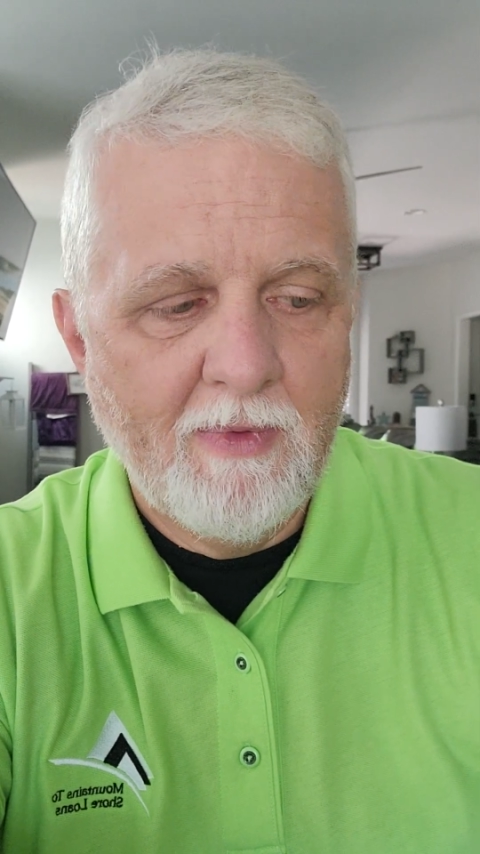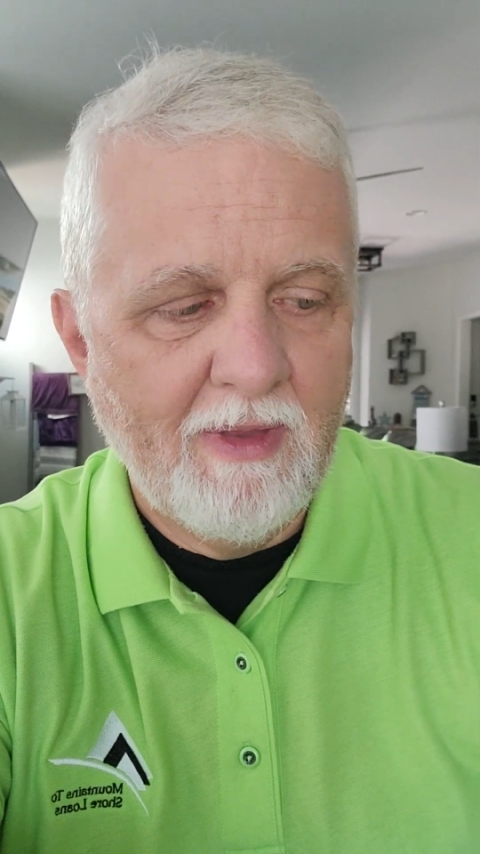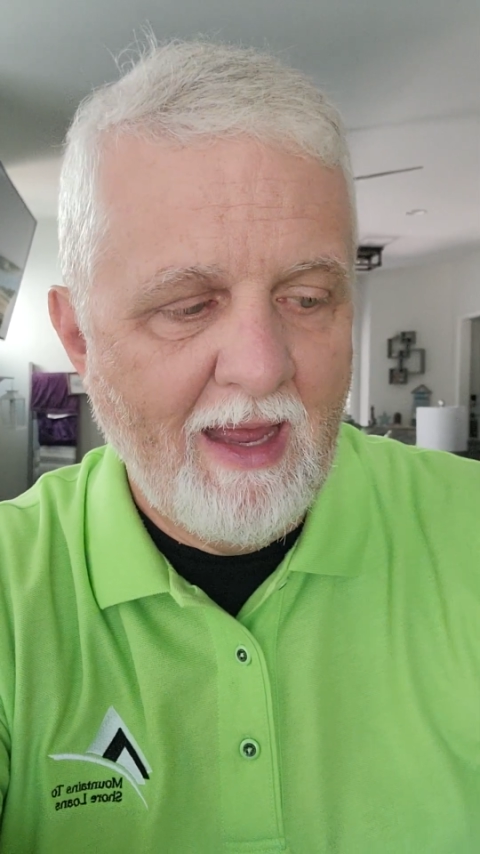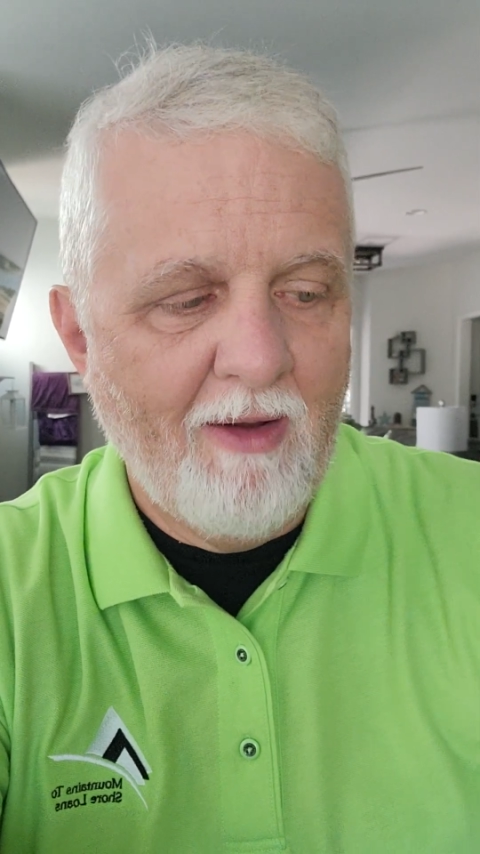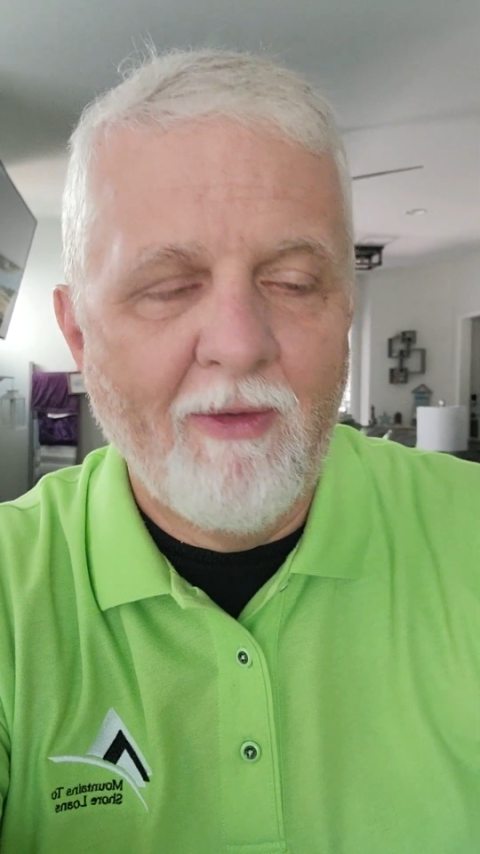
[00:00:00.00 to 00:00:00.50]

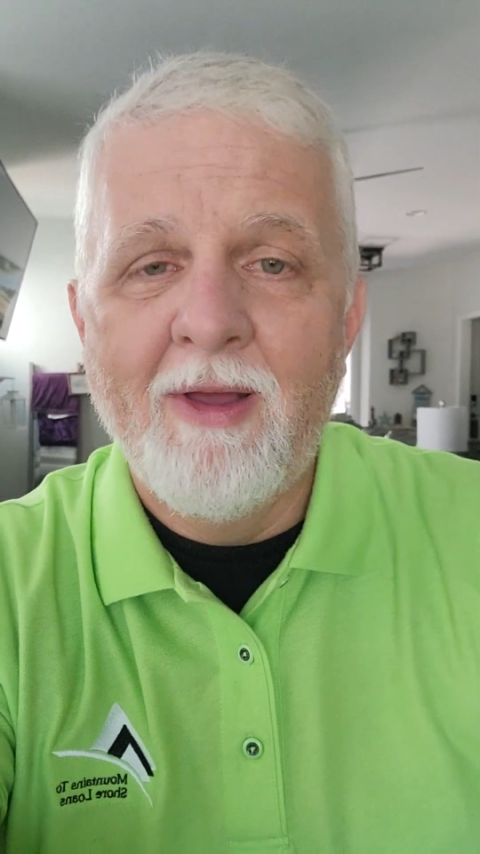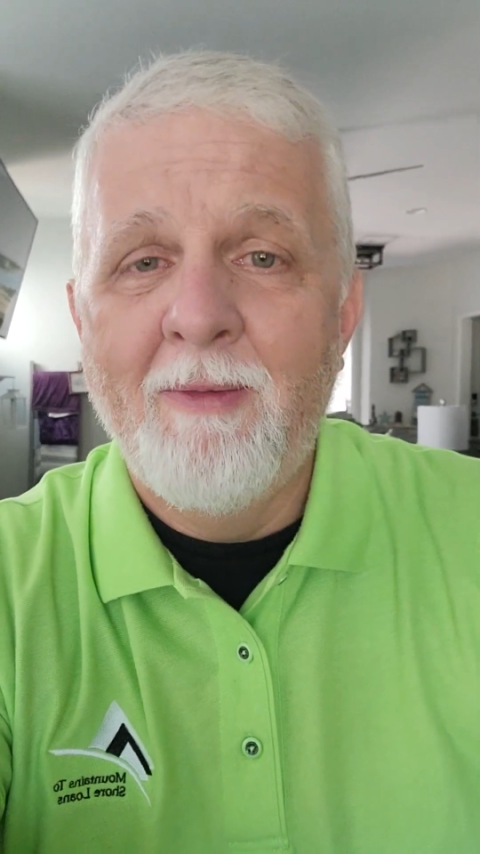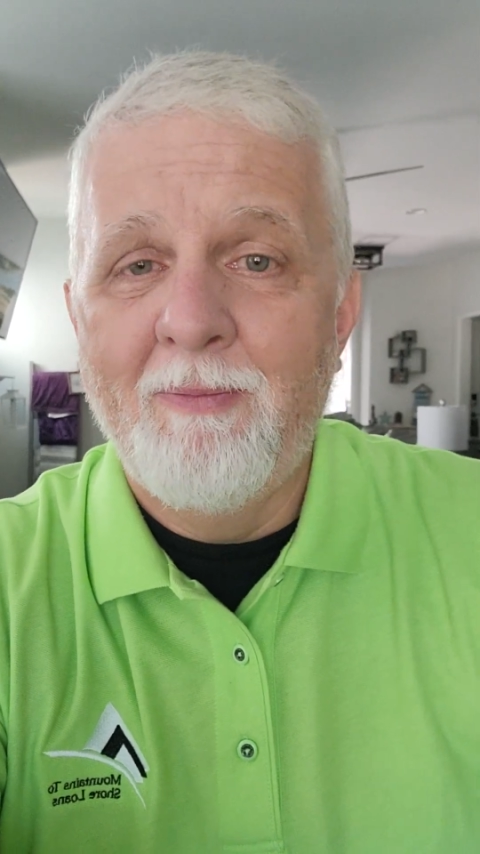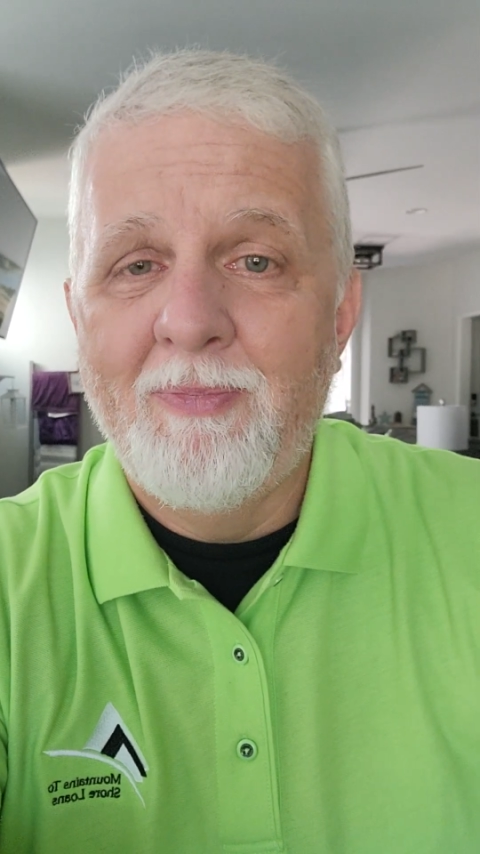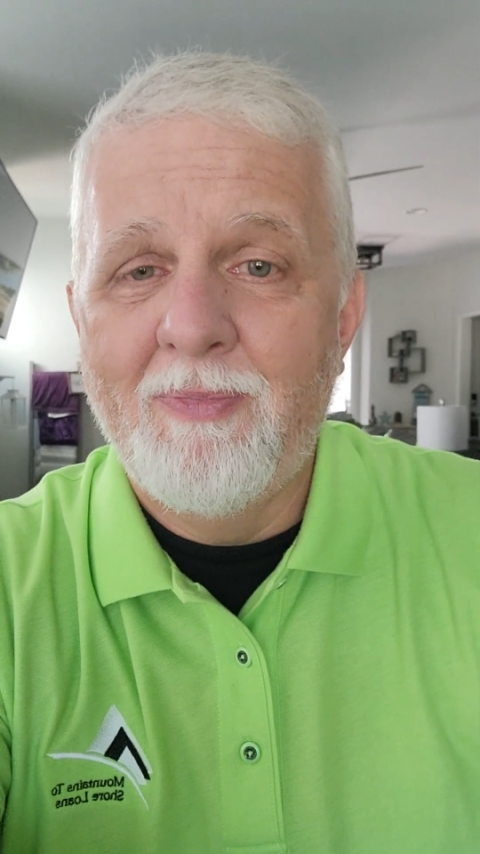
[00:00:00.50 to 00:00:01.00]
Now,
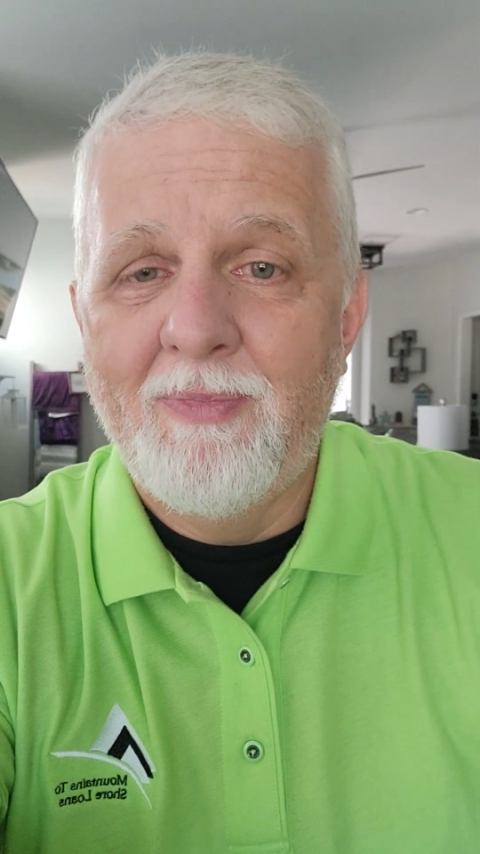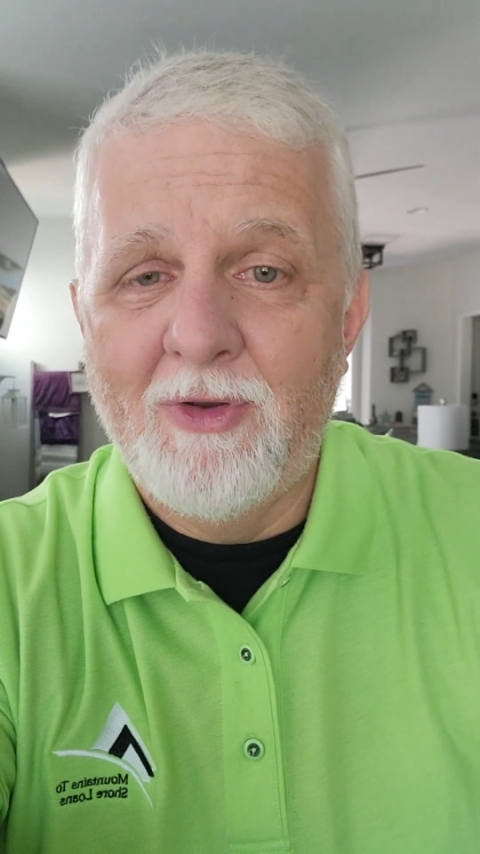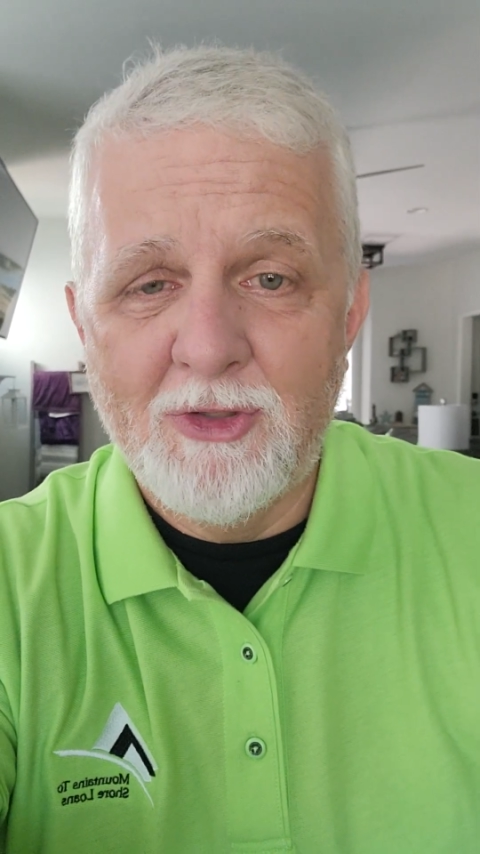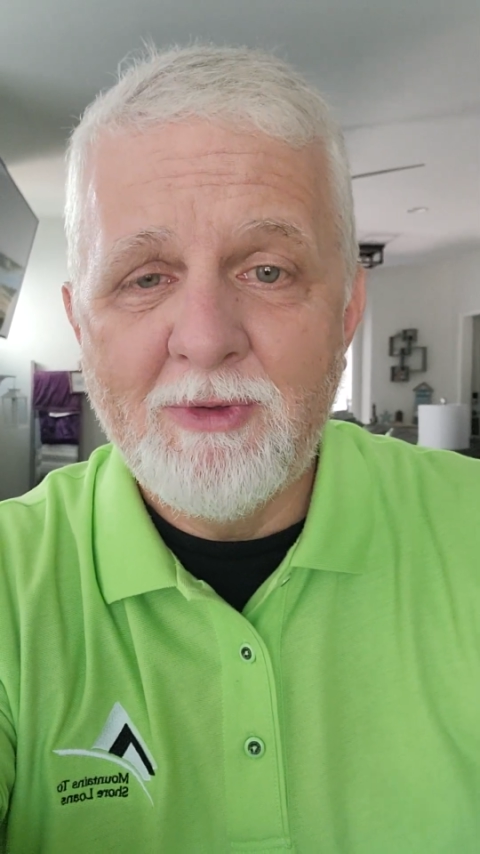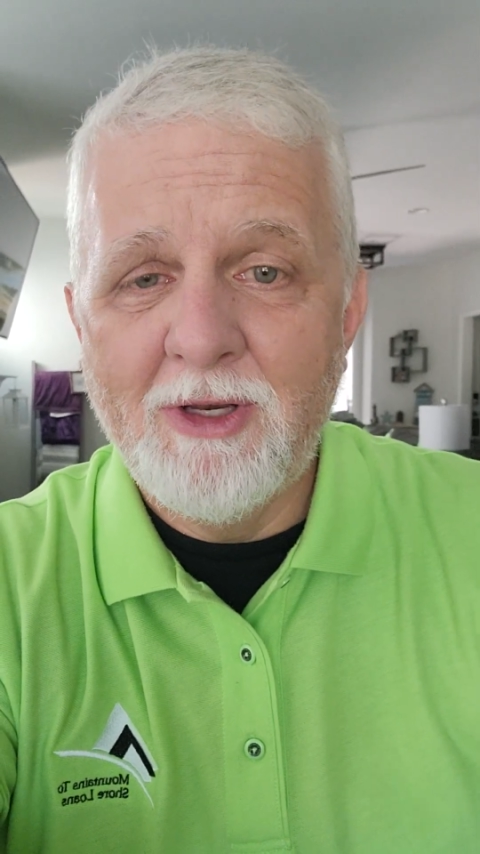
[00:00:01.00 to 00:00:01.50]

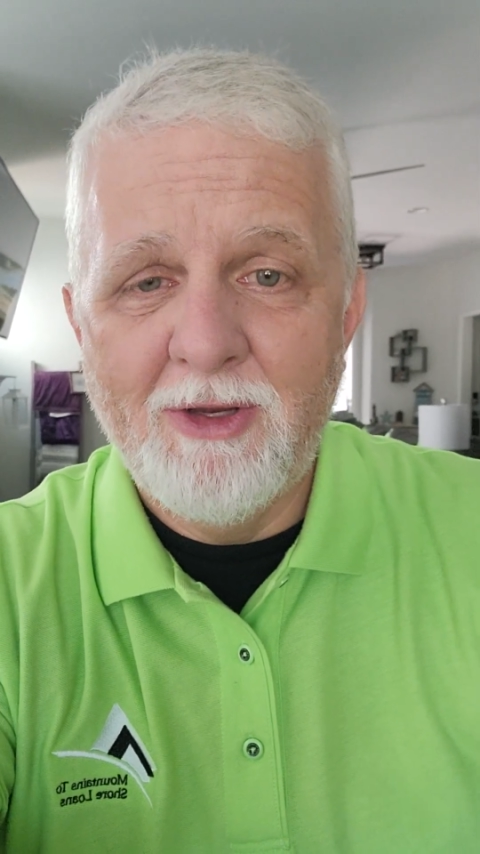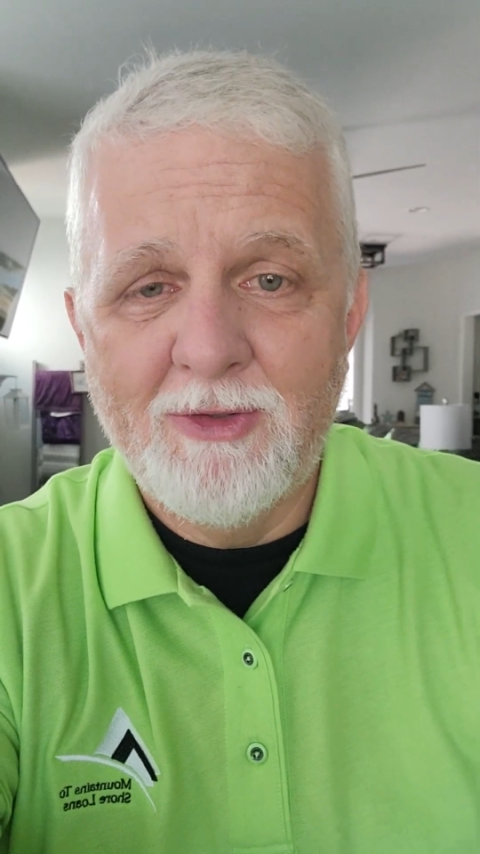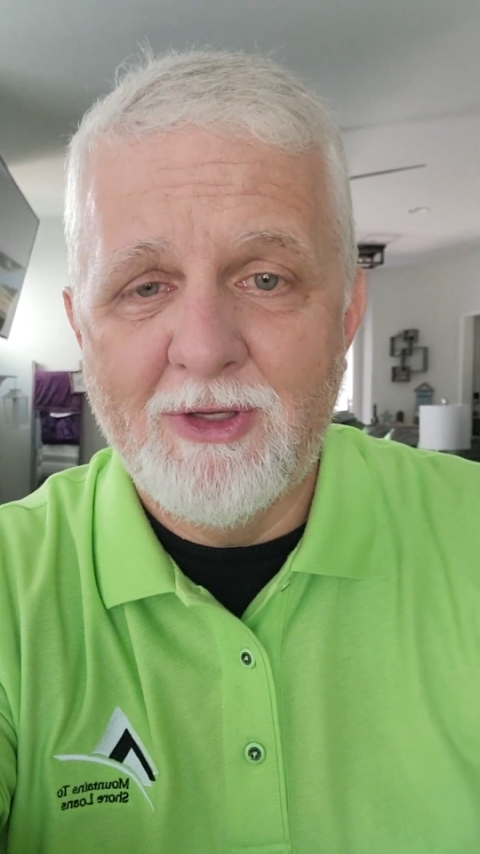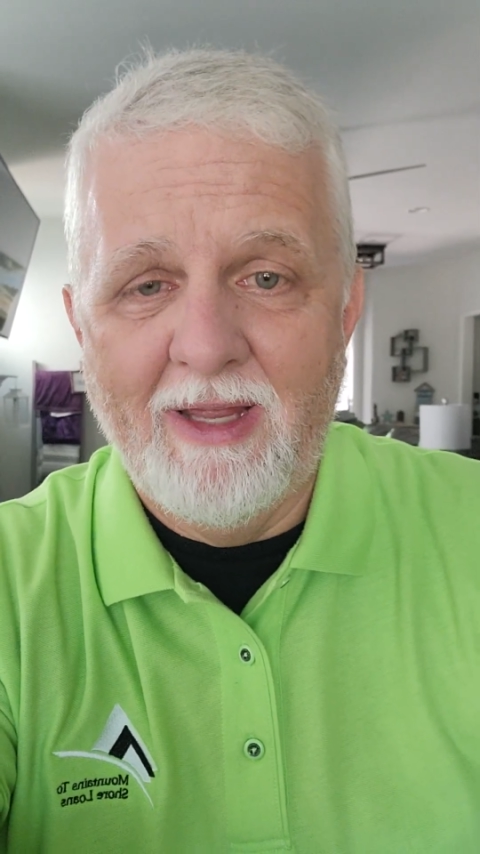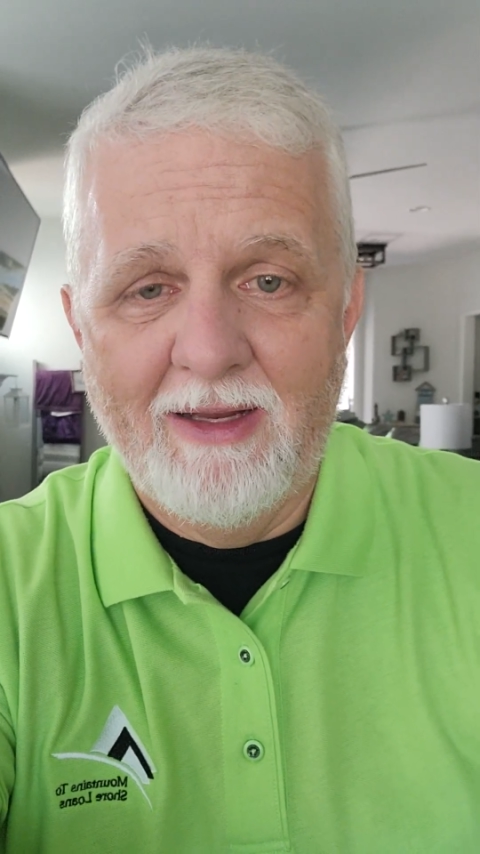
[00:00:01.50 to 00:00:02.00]
there's some good
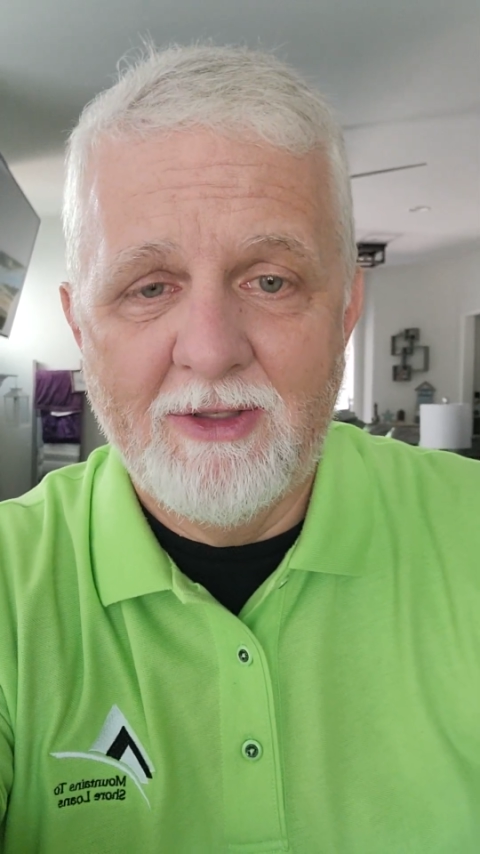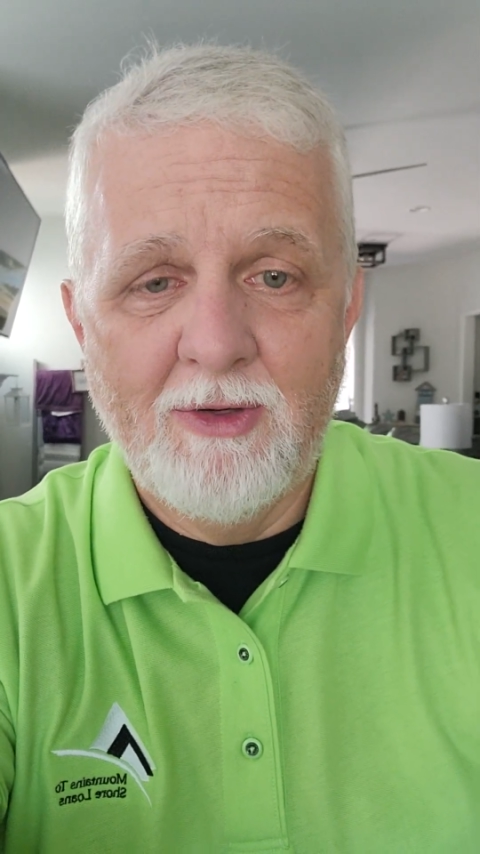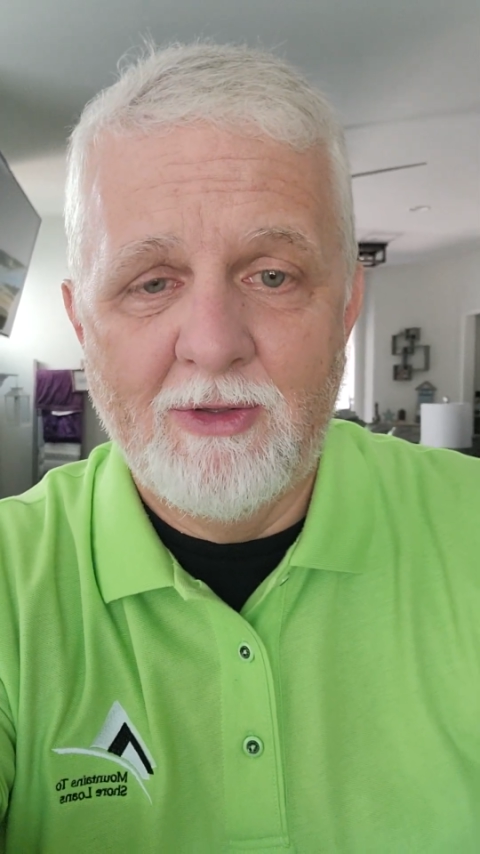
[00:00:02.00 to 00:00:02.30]
news in that too,